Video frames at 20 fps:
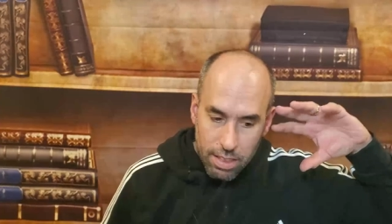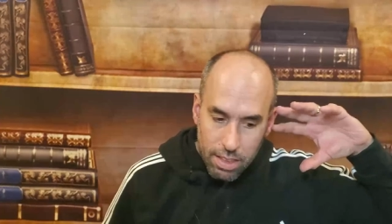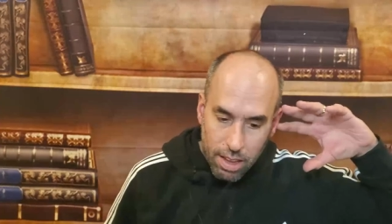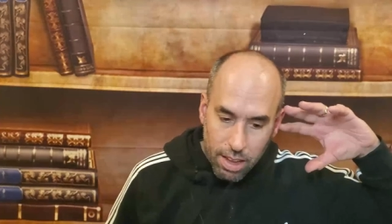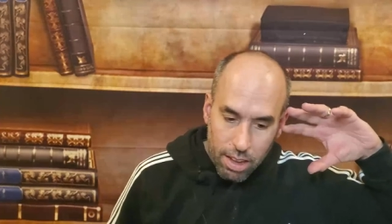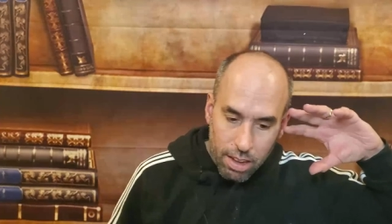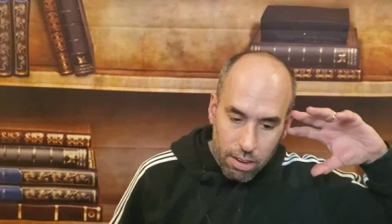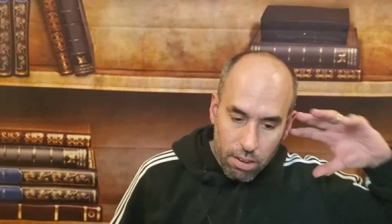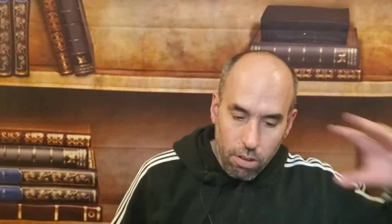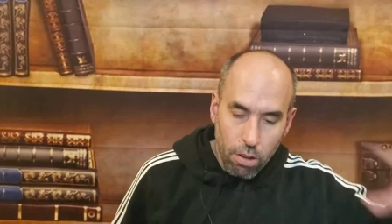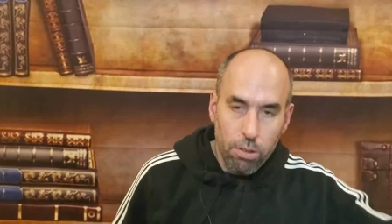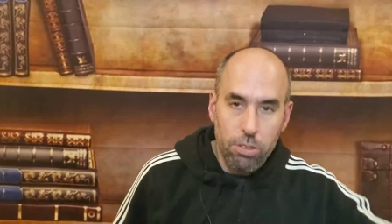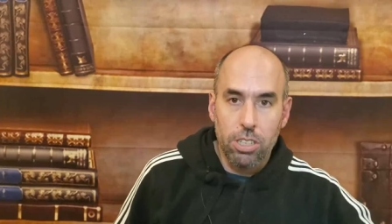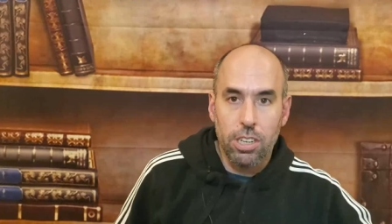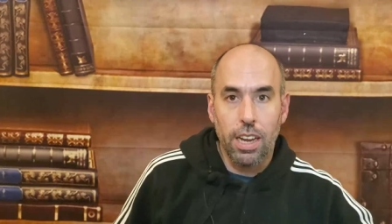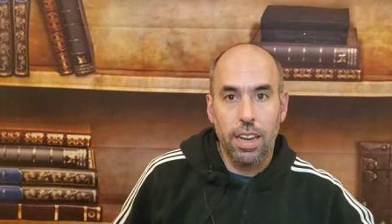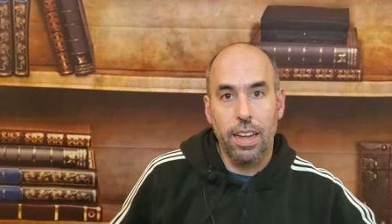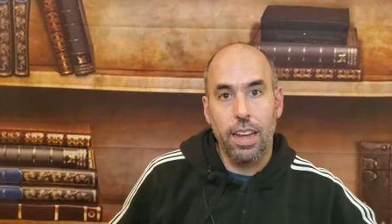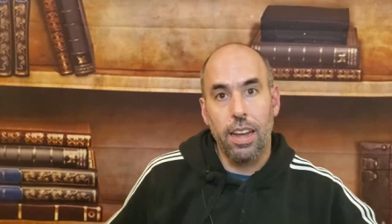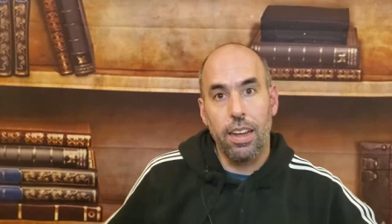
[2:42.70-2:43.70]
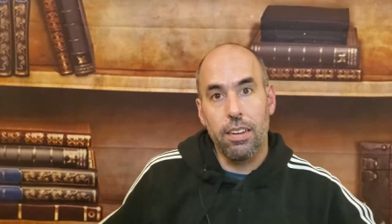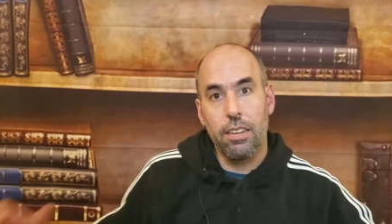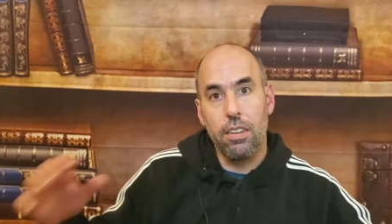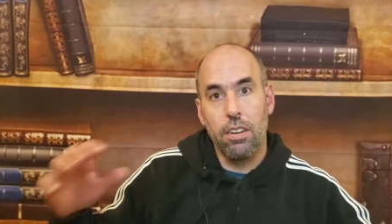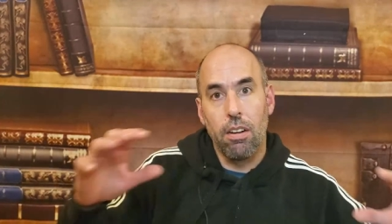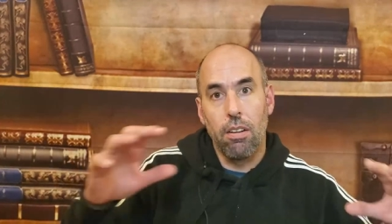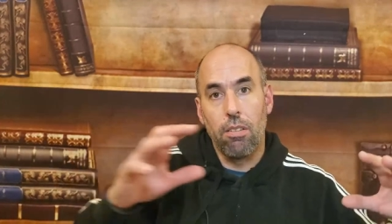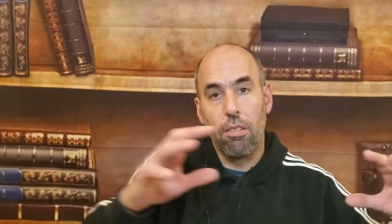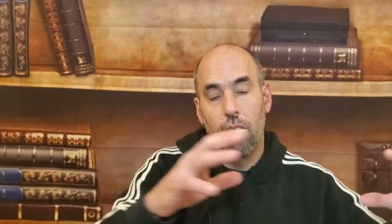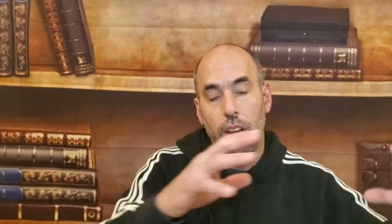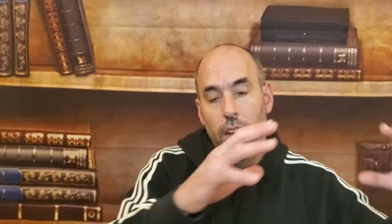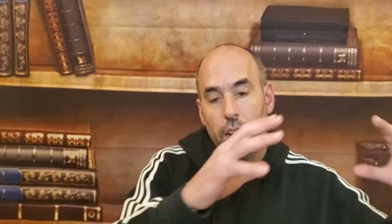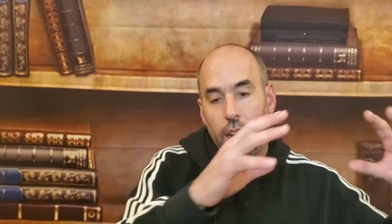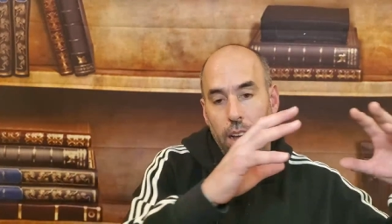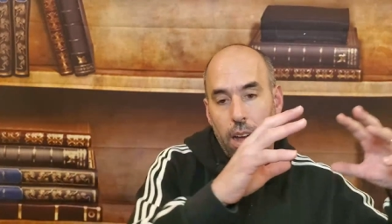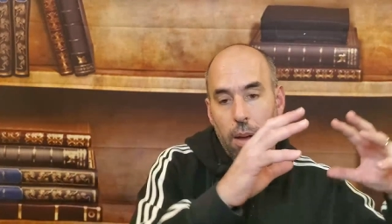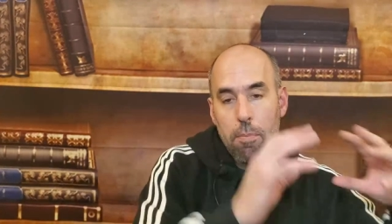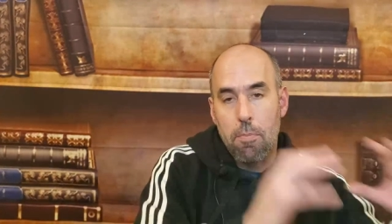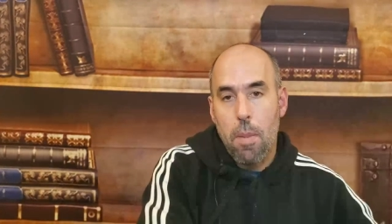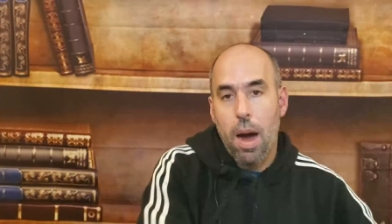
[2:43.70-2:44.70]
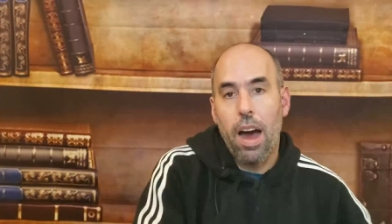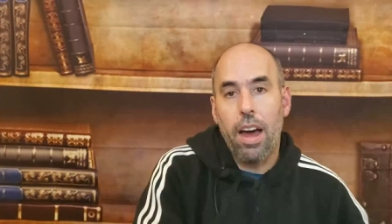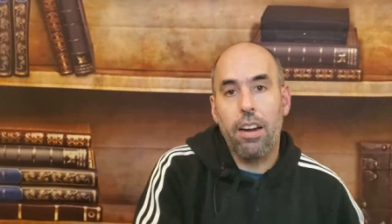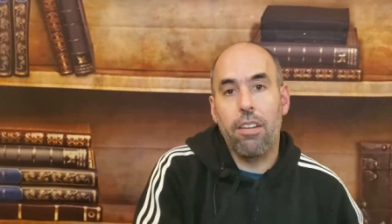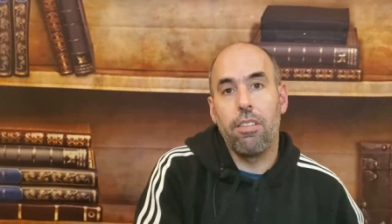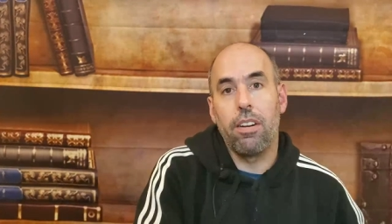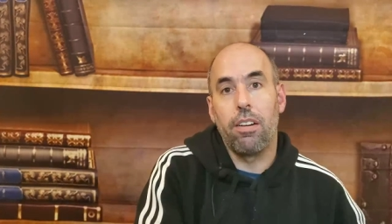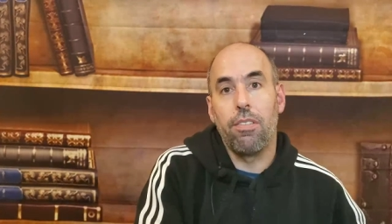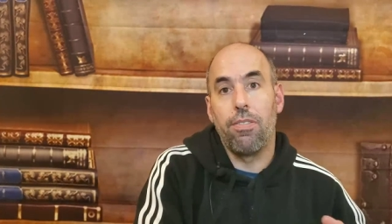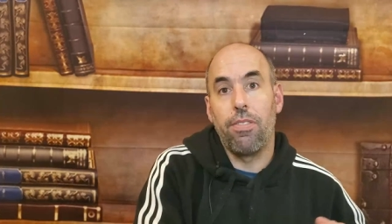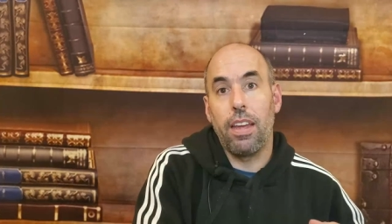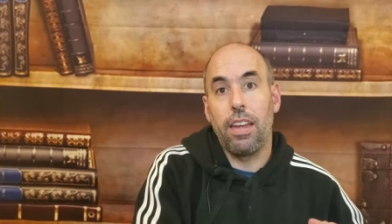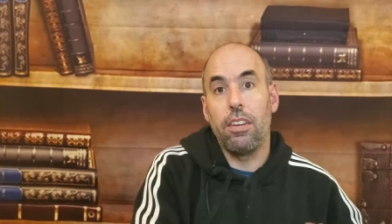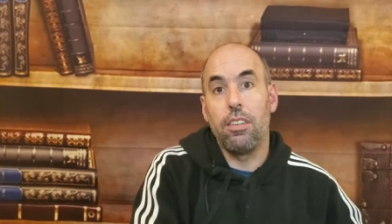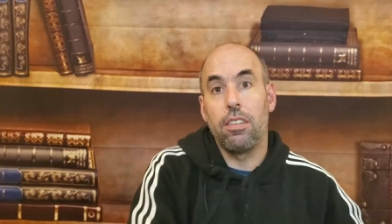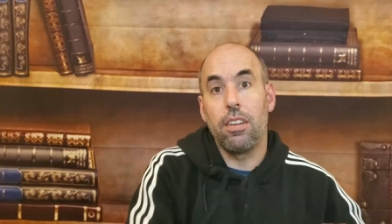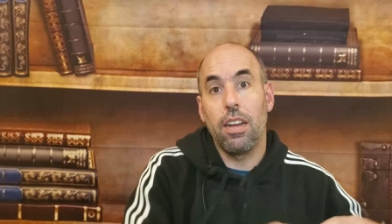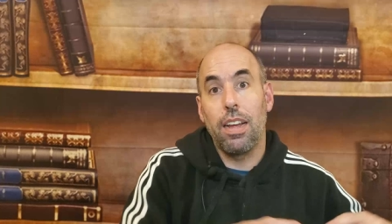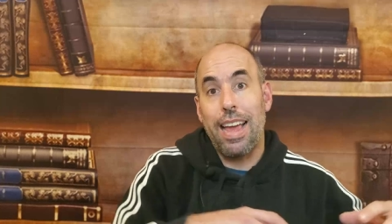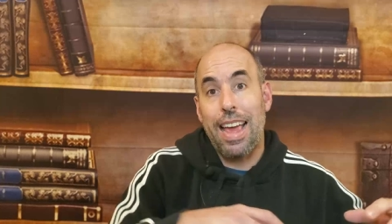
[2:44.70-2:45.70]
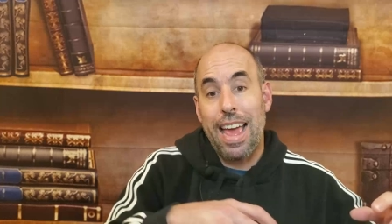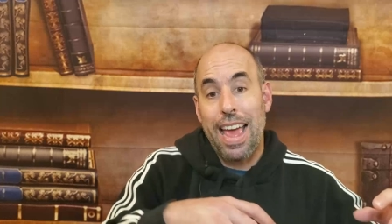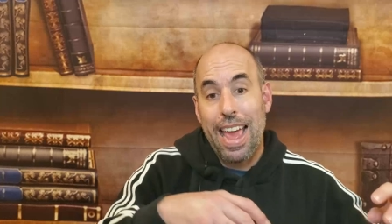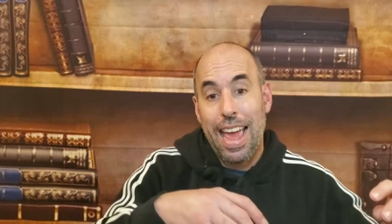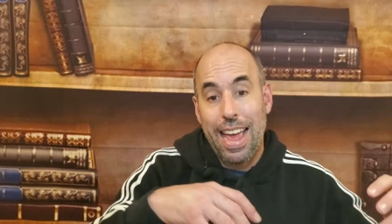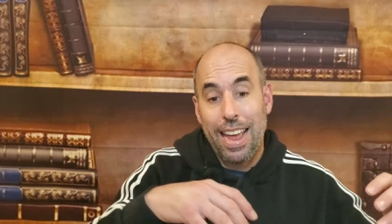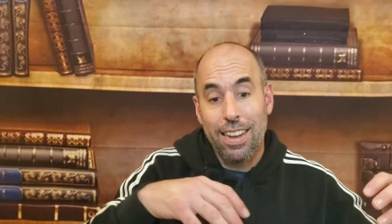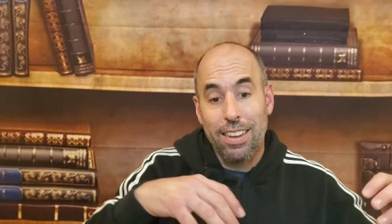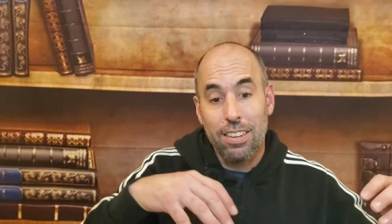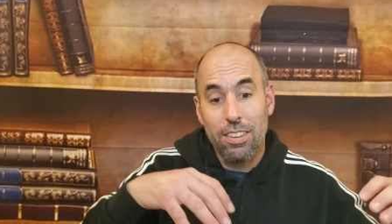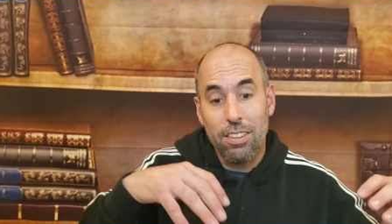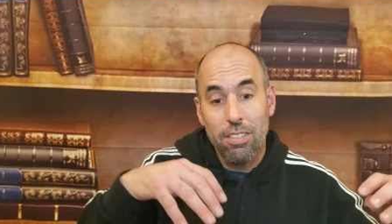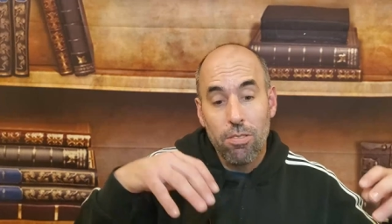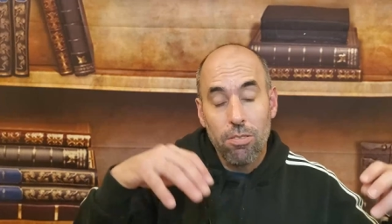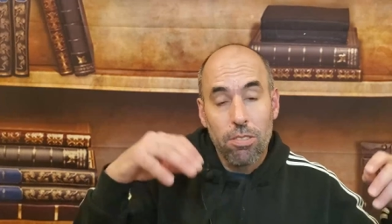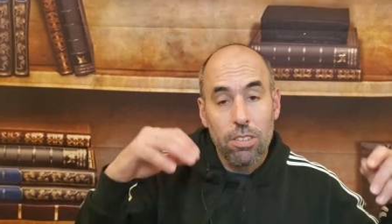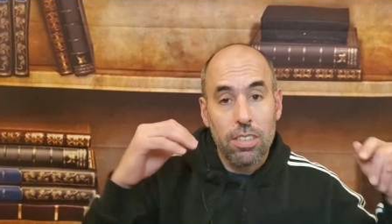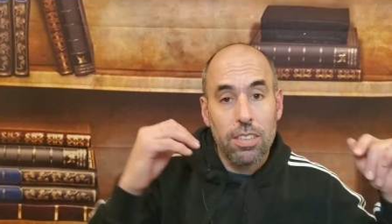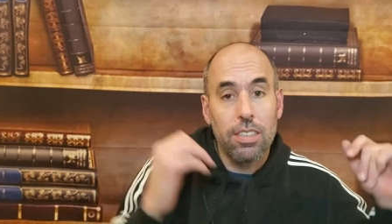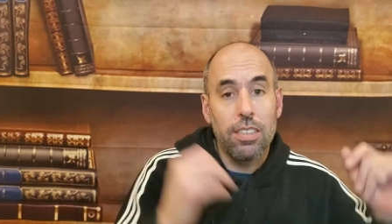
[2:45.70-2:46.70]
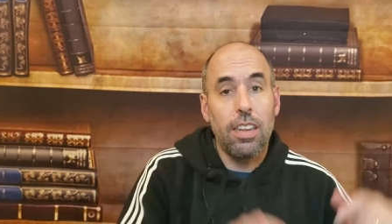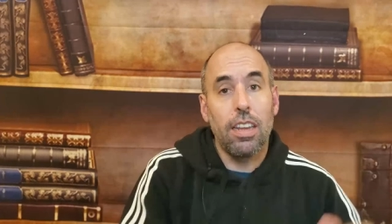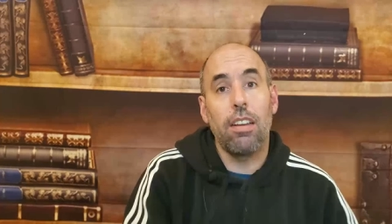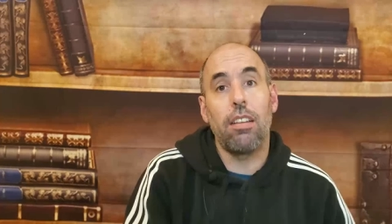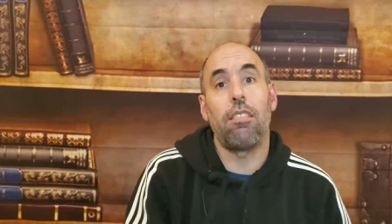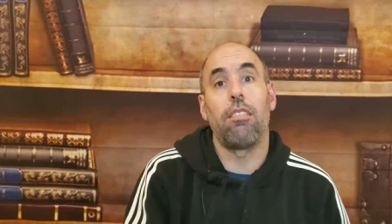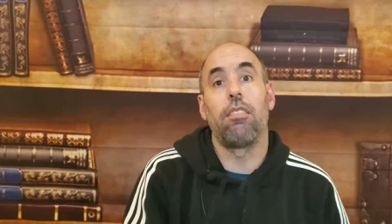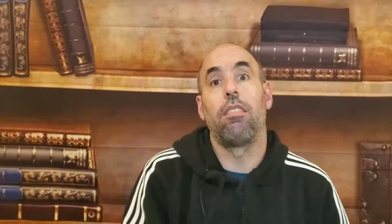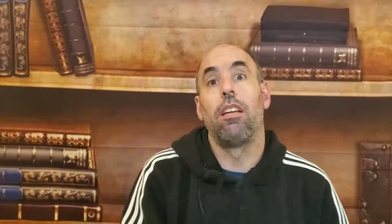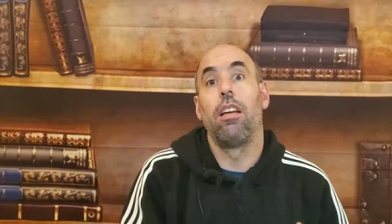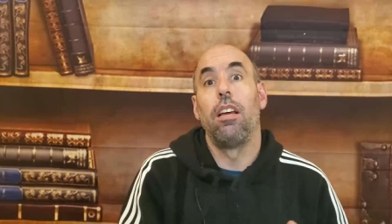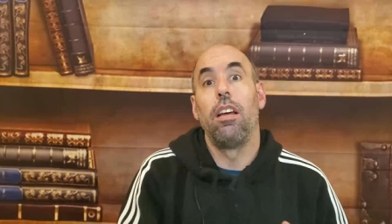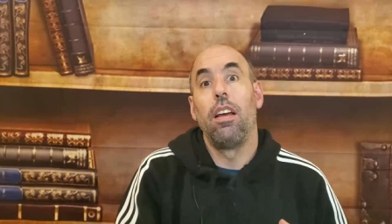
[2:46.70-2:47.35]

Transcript: Uh, Lotje had, you know, a moderate aphasia, and you still,